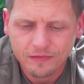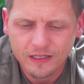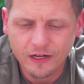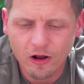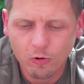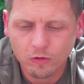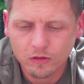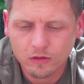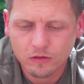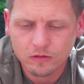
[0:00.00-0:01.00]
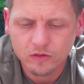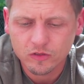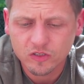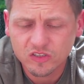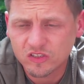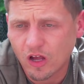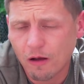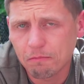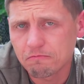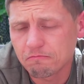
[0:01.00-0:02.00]
You know,
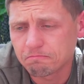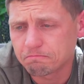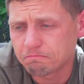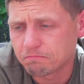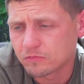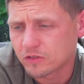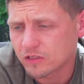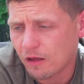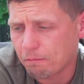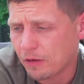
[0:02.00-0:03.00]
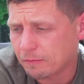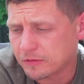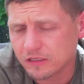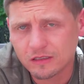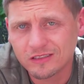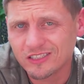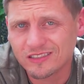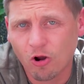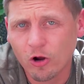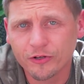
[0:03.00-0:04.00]
some pups
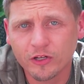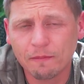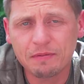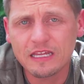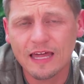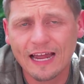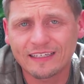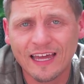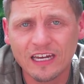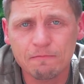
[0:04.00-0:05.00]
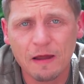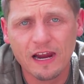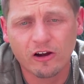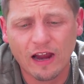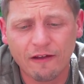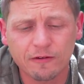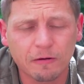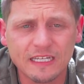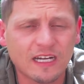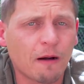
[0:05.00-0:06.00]
just aren't going to be that teddy bear,
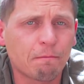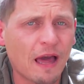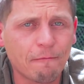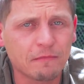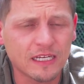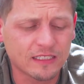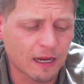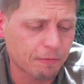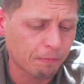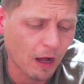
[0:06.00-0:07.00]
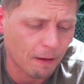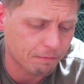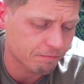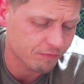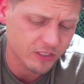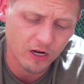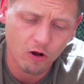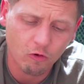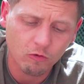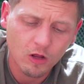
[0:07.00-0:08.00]
everybody come pet me type of pup. You
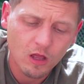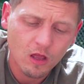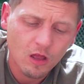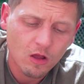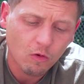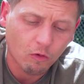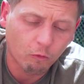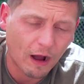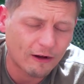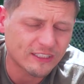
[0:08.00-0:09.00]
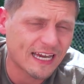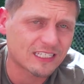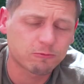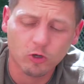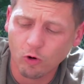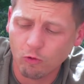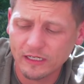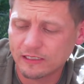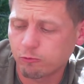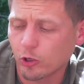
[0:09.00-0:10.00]
know, while yes, we're
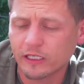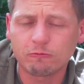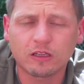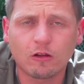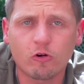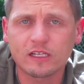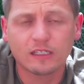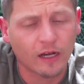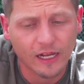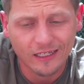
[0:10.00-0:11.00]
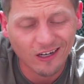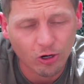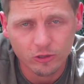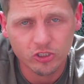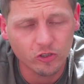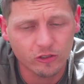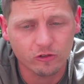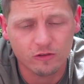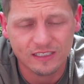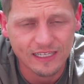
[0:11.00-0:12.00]
always working with Lotus, and I encourage you to
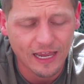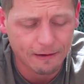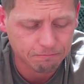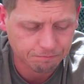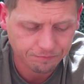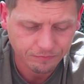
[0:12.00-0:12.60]
do the same,